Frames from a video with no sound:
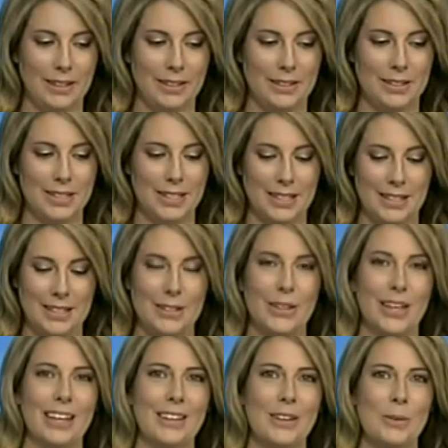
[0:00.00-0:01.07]
Indeed.
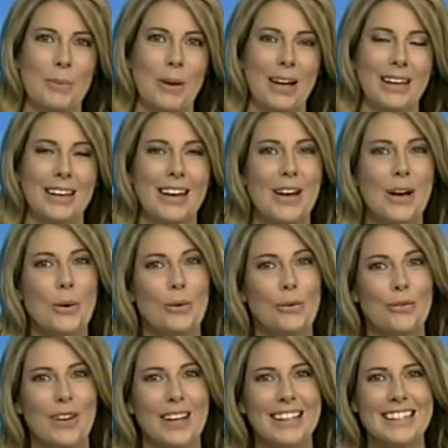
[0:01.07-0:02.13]
Thank you, Mike.
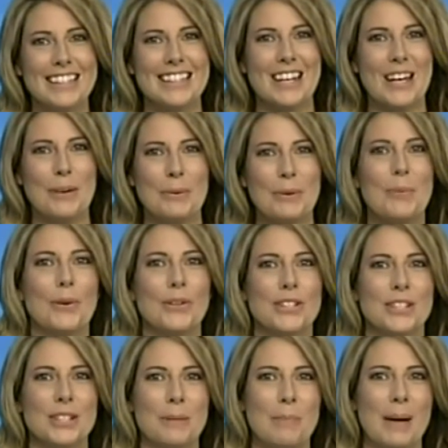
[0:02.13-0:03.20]
Well, finally tonight, we
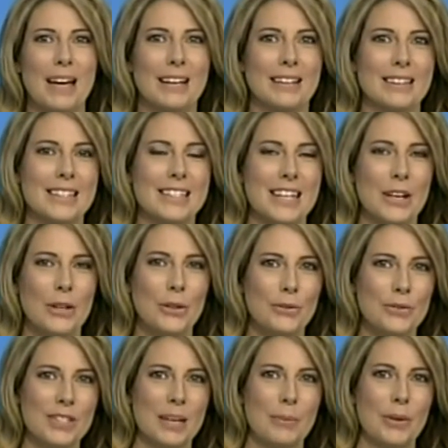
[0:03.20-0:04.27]
wanted to mark the death
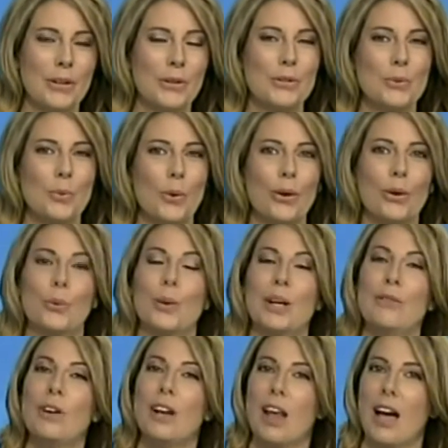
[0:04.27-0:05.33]
of someone whose work
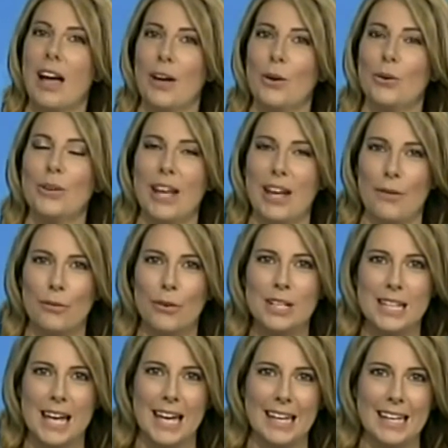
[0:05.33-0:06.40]
we rely on
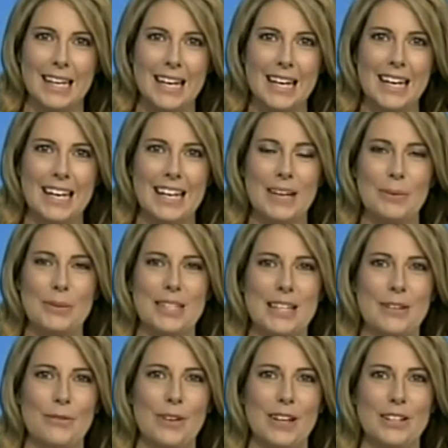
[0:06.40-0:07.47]
every day. He was
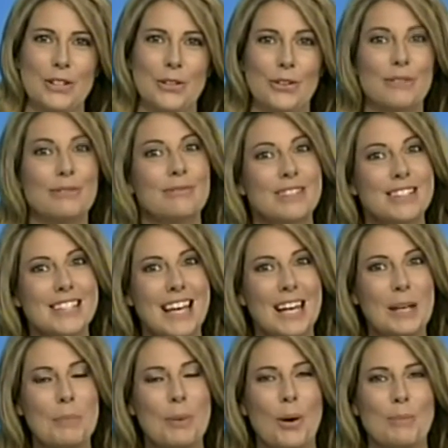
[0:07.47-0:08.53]
the inventor of the
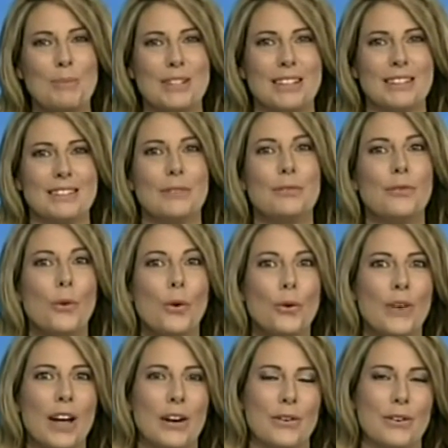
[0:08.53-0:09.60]
teleprompter, the
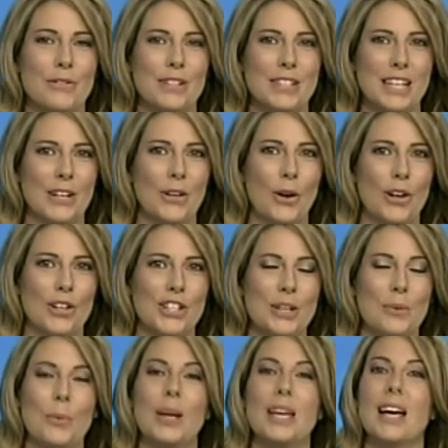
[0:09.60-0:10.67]
forerunner of the
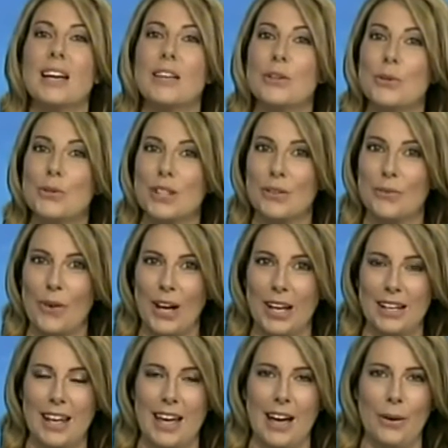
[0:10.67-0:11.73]
technology we are using
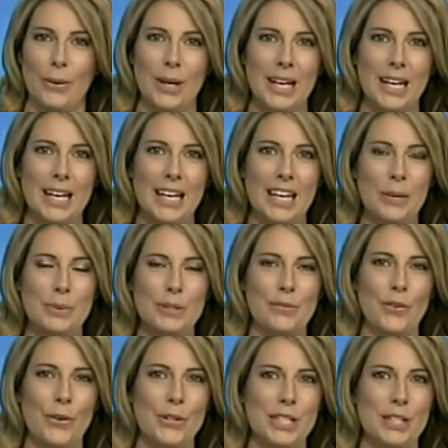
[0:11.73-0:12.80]
right now. It was
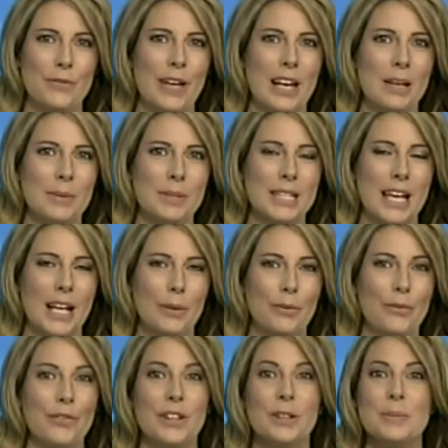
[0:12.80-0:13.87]
first developed to help
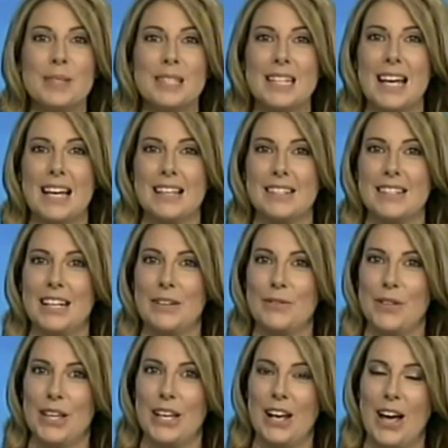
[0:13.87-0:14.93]
film stars
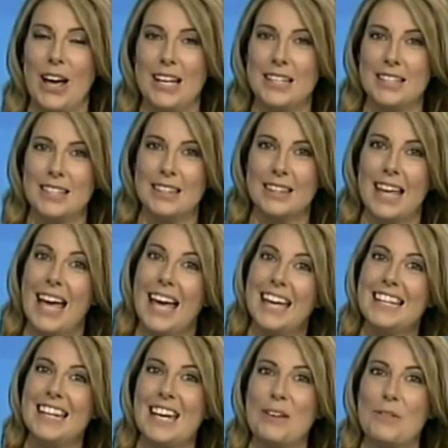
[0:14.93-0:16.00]
deliver their lines in the
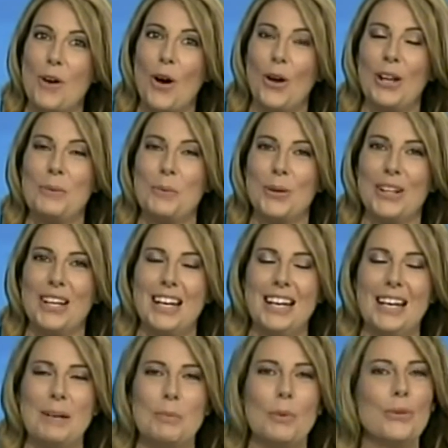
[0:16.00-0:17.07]
heyday of Hollywood
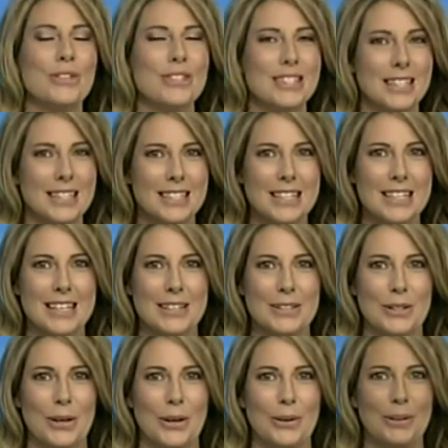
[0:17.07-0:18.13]
more than 60
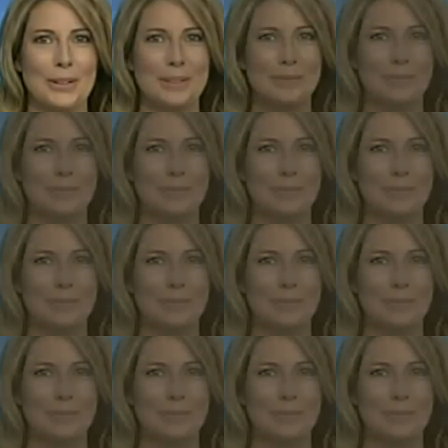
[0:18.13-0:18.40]
years ago.